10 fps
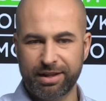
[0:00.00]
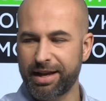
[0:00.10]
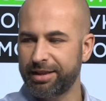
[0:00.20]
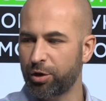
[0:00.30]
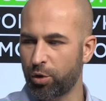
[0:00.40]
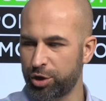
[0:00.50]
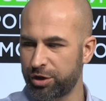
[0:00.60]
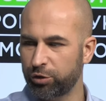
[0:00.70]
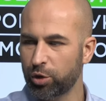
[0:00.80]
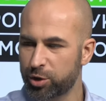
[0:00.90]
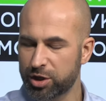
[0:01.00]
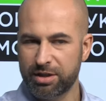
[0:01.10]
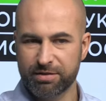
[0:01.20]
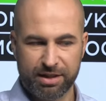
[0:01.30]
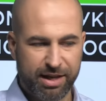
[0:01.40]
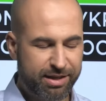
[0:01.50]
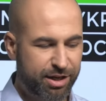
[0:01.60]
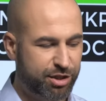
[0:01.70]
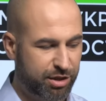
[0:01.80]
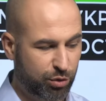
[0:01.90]
There are lots of people who are
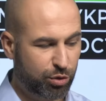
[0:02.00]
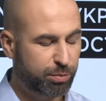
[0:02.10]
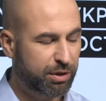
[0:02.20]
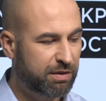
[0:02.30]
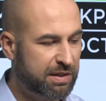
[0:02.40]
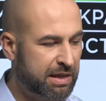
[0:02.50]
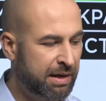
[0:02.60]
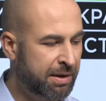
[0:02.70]
willing to invest in